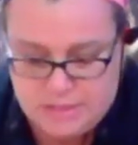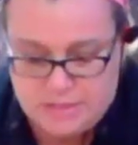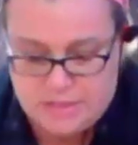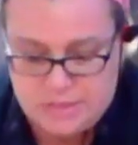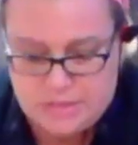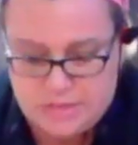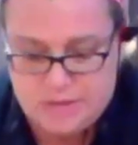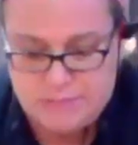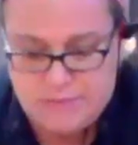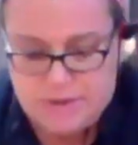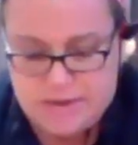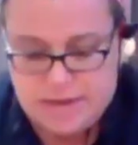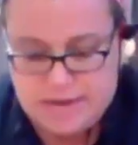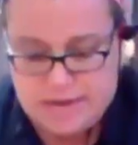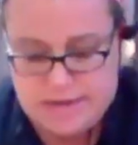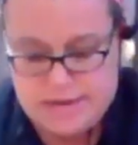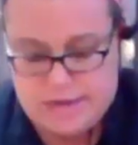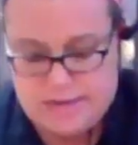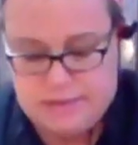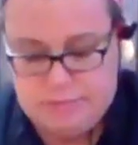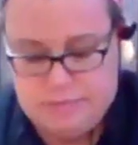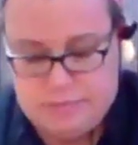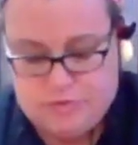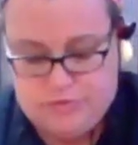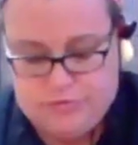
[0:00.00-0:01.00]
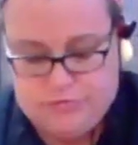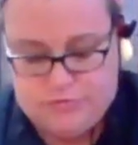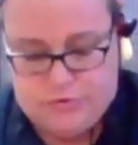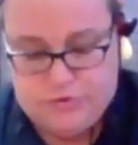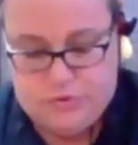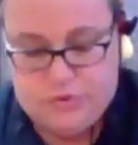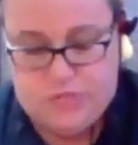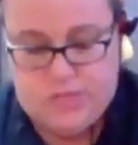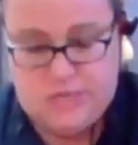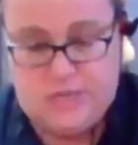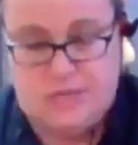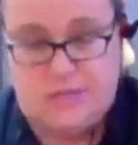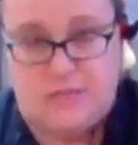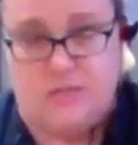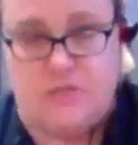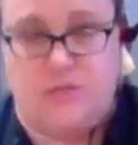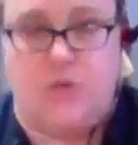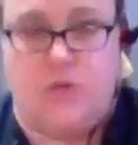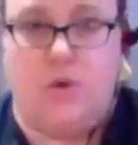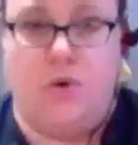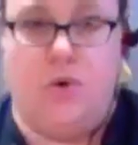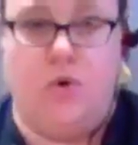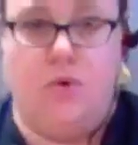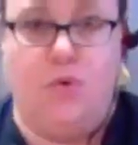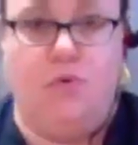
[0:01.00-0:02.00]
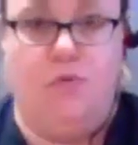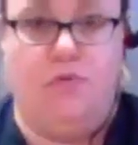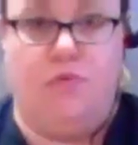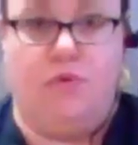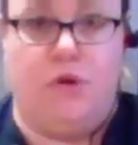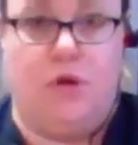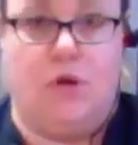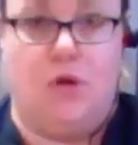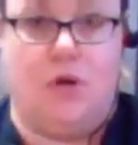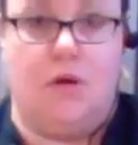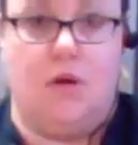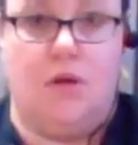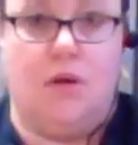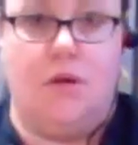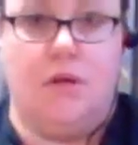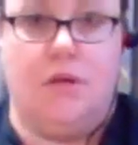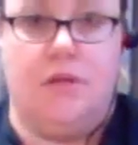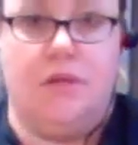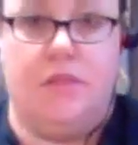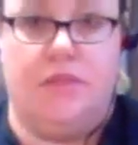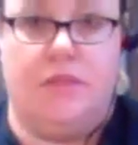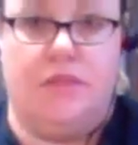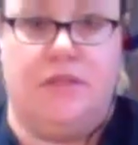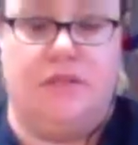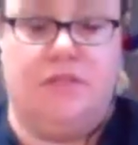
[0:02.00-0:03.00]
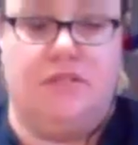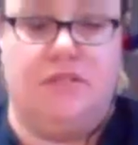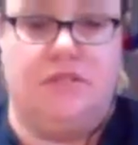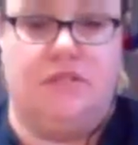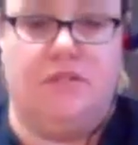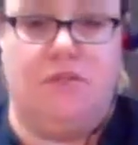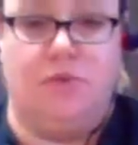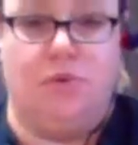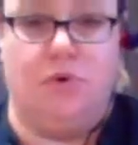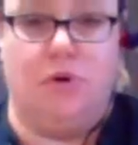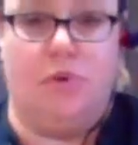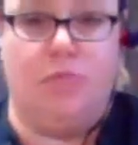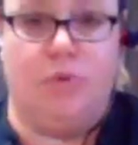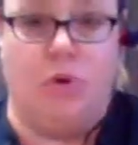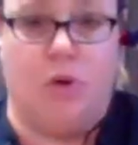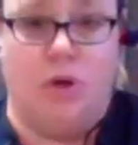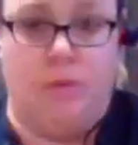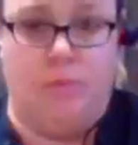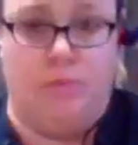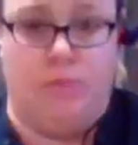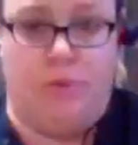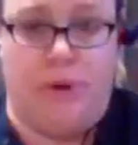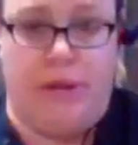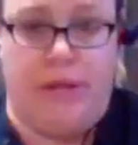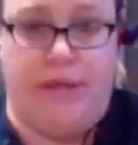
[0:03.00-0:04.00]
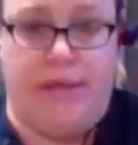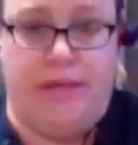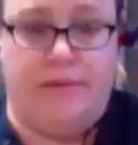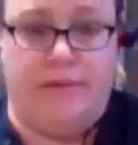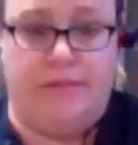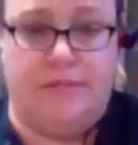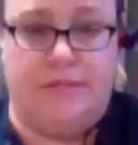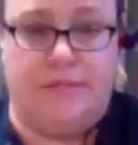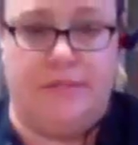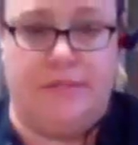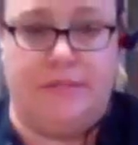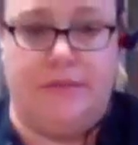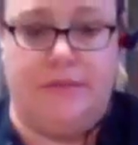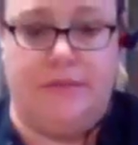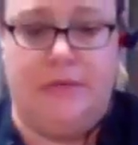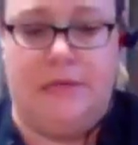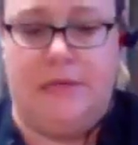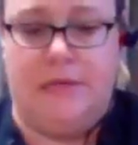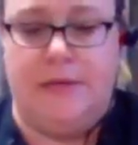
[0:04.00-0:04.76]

I prefer this over the store-bought brands.